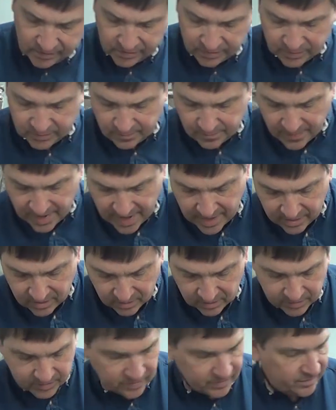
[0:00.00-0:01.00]
just
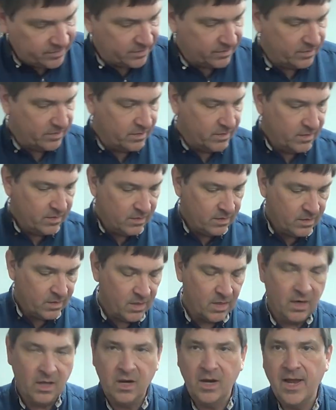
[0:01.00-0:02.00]
matters
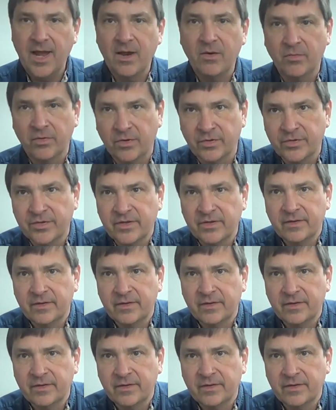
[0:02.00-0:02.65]
a lot of hours.